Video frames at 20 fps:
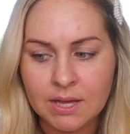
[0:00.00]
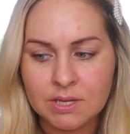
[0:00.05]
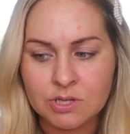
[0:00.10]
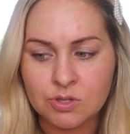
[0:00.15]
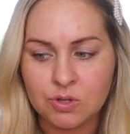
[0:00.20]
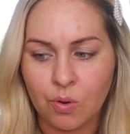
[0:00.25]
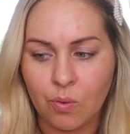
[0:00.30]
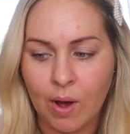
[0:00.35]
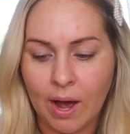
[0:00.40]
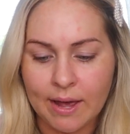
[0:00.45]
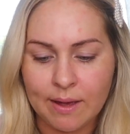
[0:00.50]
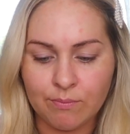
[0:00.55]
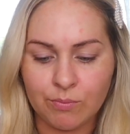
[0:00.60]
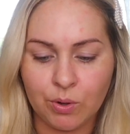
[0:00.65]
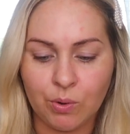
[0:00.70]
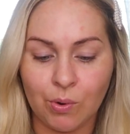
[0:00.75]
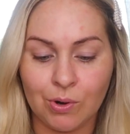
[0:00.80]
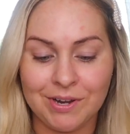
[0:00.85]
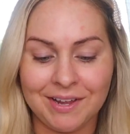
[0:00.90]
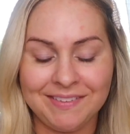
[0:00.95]
So I am
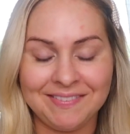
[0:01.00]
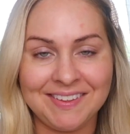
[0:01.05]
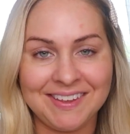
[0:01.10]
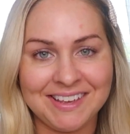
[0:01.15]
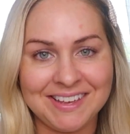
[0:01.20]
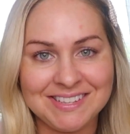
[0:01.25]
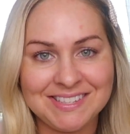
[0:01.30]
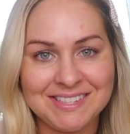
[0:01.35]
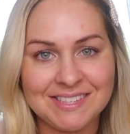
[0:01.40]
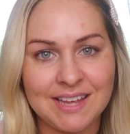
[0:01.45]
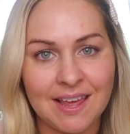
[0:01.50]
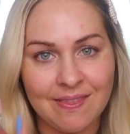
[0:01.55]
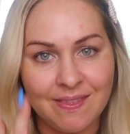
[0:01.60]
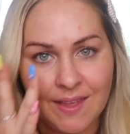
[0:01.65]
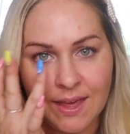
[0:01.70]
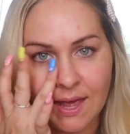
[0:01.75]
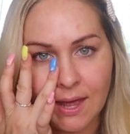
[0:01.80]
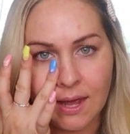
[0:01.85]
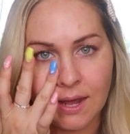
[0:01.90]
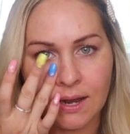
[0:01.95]
recording this, and
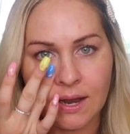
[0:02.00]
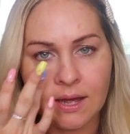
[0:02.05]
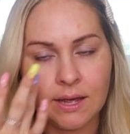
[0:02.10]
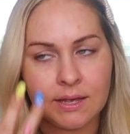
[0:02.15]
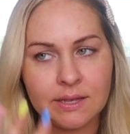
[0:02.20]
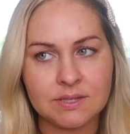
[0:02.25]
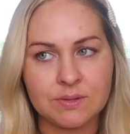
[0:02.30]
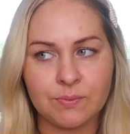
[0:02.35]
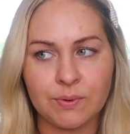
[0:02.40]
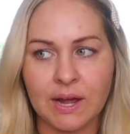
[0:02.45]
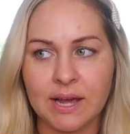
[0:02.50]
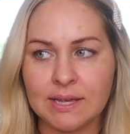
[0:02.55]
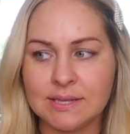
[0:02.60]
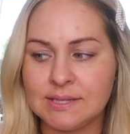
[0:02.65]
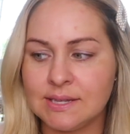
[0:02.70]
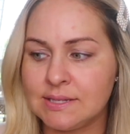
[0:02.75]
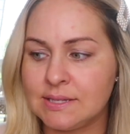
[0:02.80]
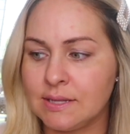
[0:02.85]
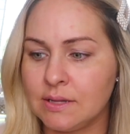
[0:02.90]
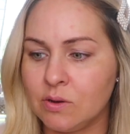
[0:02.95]
then his
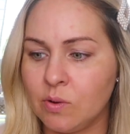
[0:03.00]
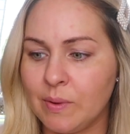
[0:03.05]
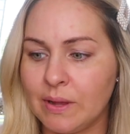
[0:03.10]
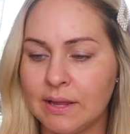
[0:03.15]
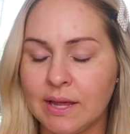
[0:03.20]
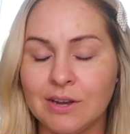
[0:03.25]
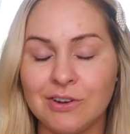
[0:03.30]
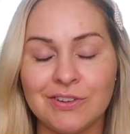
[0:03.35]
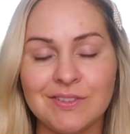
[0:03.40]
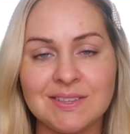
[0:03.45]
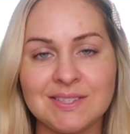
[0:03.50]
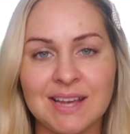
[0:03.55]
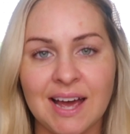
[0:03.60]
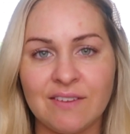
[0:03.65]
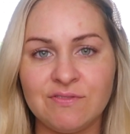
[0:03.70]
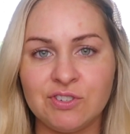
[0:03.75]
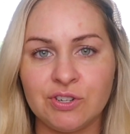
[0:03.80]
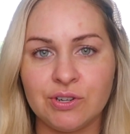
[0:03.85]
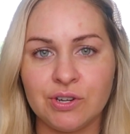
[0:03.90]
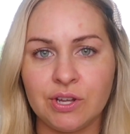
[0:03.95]
race is a little bit later this
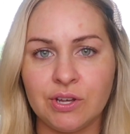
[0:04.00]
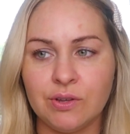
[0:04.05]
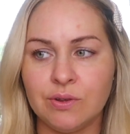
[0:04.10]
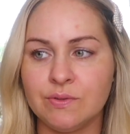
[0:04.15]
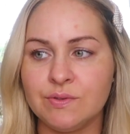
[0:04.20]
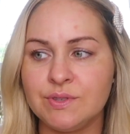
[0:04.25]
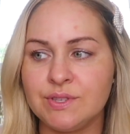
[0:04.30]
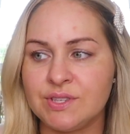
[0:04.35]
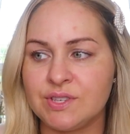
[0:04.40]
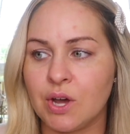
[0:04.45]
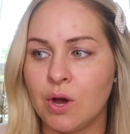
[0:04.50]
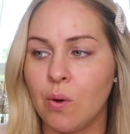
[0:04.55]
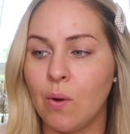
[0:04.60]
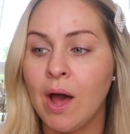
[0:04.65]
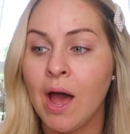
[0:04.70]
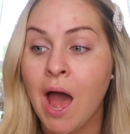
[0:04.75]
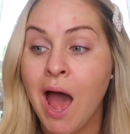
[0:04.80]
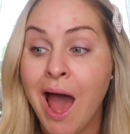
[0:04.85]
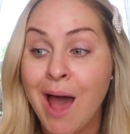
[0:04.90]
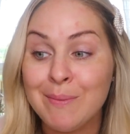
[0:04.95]
afternoon, so
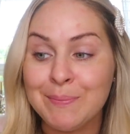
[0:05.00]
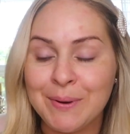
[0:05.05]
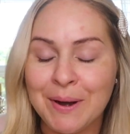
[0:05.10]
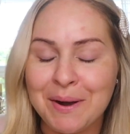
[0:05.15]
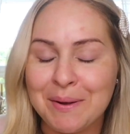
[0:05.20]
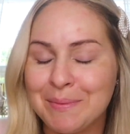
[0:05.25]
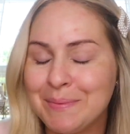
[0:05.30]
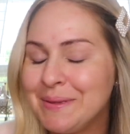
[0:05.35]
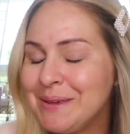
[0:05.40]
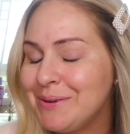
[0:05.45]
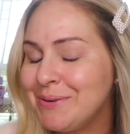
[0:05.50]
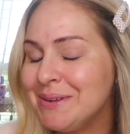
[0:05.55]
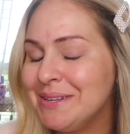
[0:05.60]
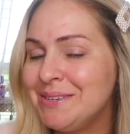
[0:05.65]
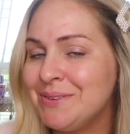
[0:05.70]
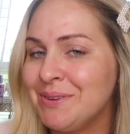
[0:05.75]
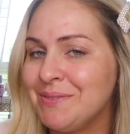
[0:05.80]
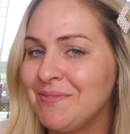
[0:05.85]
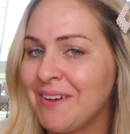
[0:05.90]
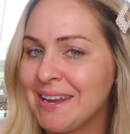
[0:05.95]
probably going
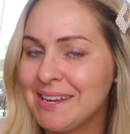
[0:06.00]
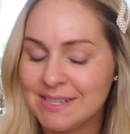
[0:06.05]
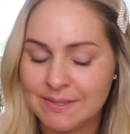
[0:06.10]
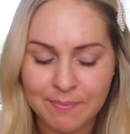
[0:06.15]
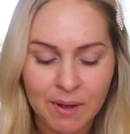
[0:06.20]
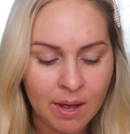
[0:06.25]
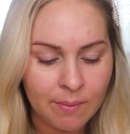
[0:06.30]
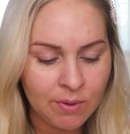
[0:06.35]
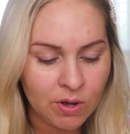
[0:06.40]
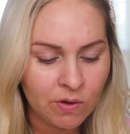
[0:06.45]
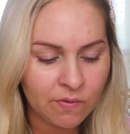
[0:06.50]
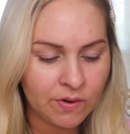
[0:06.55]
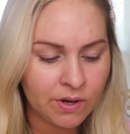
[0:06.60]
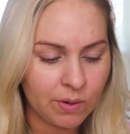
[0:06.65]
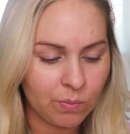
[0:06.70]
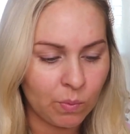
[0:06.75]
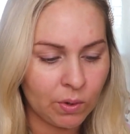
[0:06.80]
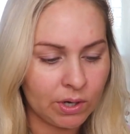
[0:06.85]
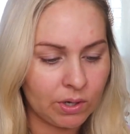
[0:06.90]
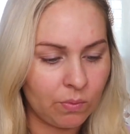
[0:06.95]
to invite his mom over
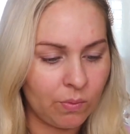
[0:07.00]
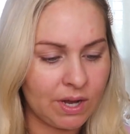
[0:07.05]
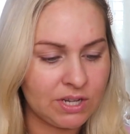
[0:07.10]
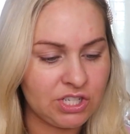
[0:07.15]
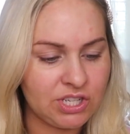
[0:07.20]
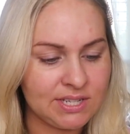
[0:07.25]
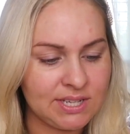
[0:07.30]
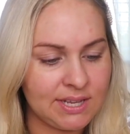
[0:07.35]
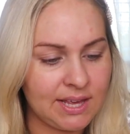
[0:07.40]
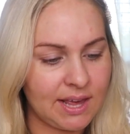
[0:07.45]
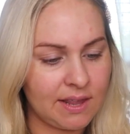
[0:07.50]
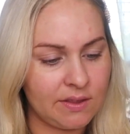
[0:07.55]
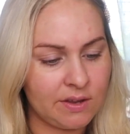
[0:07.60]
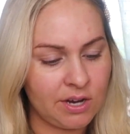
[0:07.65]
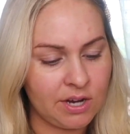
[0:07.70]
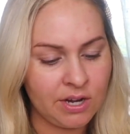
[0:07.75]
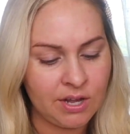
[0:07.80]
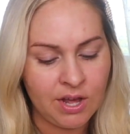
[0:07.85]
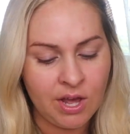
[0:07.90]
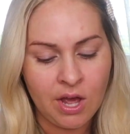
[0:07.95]
and we're gonna watch it
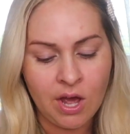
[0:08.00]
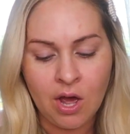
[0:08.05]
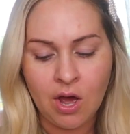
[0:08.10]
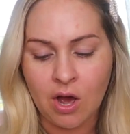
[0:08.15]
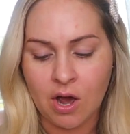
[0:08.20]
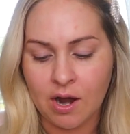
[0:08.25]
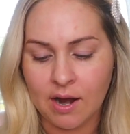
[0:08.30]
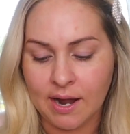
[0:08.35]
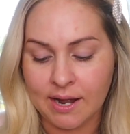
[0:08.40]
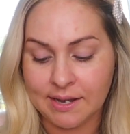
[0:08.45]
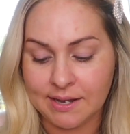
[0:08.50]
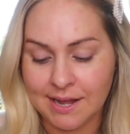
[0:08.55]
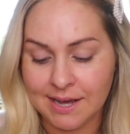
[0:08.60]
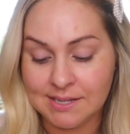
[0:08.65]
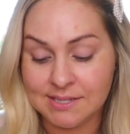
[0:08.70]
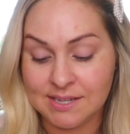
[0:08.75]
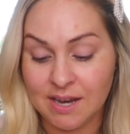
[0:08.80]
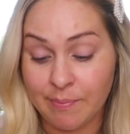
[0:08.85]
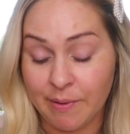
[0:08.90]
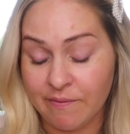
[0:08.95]
together. All right,
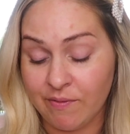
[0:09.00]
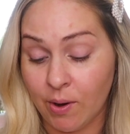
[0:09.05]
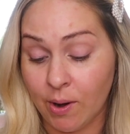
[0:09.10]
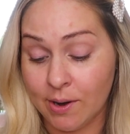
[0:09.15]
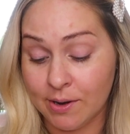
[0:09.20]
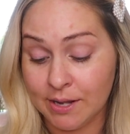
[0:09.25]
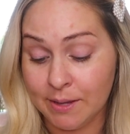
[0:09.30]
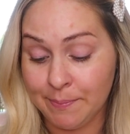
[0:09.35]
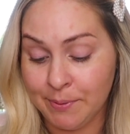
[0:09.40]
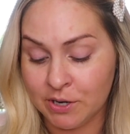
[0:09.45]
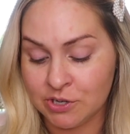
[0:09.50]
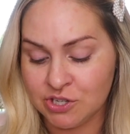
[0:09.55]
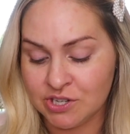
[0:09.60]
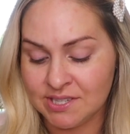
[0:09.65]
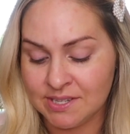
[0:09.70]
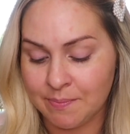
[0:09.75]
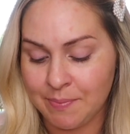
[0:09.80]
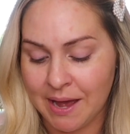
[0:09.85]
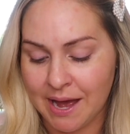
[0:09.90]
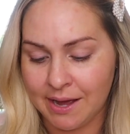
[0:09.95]
next up, I've already
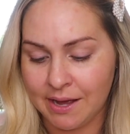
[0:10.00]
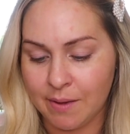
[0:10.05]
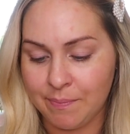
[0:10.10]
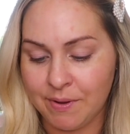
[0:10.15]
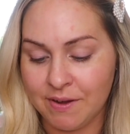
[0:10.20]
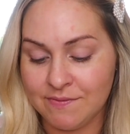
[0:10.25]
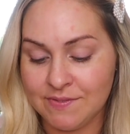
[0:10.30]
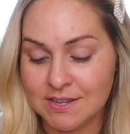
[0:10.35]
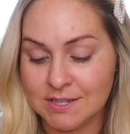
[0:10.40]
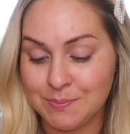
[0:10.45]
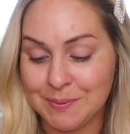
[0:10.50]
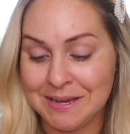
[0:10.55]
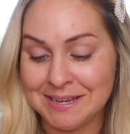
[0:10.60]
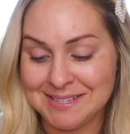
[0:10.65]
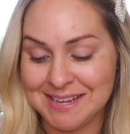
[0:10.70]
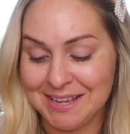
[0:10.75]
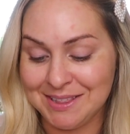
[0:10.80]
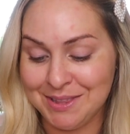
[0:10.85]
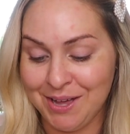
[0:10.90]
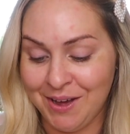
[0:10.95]
purchased a backup of this
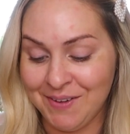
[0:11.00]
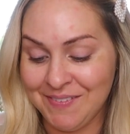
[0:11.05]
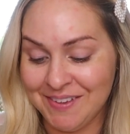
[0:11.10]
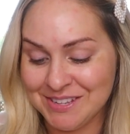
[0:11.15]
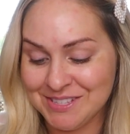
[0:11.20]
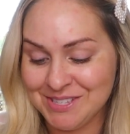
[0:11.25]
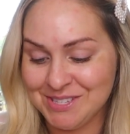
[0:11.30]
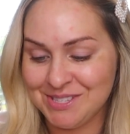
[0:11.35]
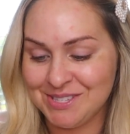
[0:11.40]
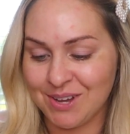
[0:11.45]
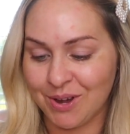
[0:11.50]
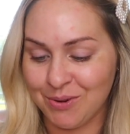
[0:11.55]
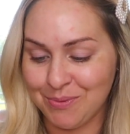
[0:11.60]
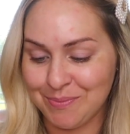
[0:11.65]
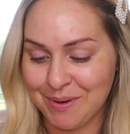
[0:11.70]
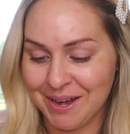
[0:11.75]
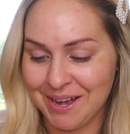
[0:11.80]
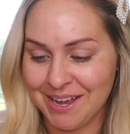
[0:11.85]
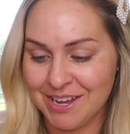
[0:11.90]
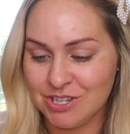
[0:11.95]
because I love it so
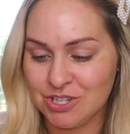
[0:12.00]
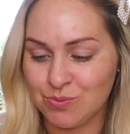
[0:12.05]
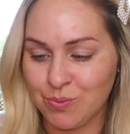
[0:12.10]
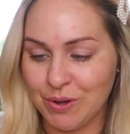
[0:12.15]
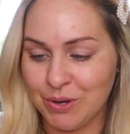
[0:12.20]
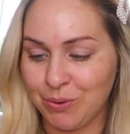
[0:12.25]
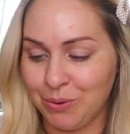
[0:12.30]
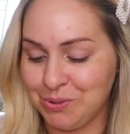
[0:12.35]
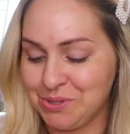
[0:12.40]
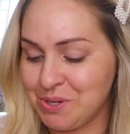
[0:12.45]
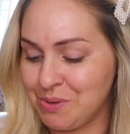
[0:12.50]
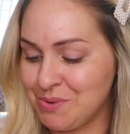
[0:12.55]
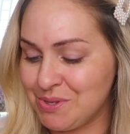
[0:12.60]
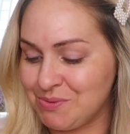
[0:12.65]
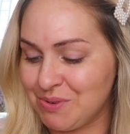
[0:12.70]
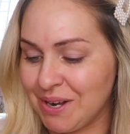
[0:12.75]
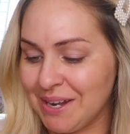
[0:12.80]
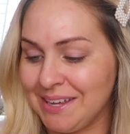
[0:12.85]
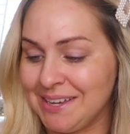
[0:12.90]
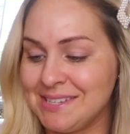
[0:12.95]
much when Ulta
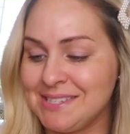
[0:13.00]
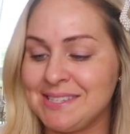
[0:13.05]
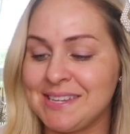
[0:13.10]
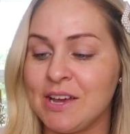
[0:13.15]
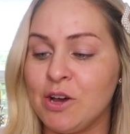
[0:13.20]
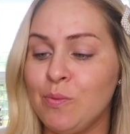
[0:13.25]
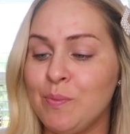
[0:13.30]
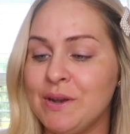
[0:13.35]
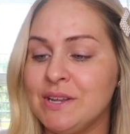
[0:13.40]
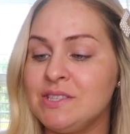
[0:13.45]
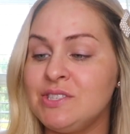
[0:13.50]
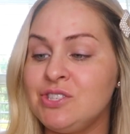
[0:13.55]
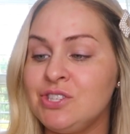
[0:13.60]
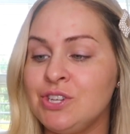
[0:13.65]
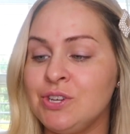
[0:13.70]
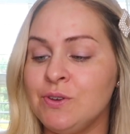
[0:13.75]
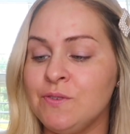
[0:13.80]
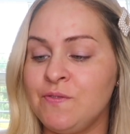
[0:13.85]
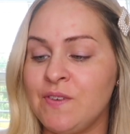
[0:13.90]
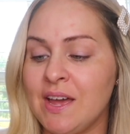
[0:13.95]
was running a sale, but it's
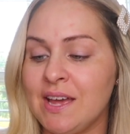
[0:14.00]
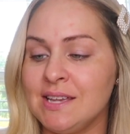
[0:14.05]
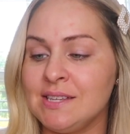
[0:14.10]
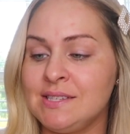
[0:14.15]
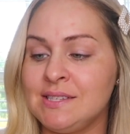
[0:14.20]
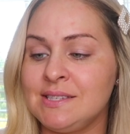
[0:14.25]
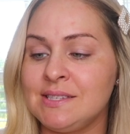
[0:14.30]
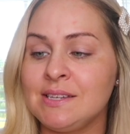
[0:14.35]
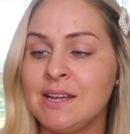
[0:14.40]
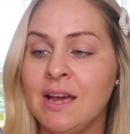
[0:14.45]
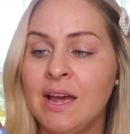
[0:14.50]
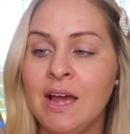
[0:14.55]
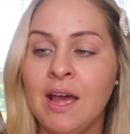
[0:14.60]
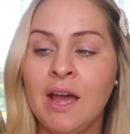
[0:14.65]
Too Faced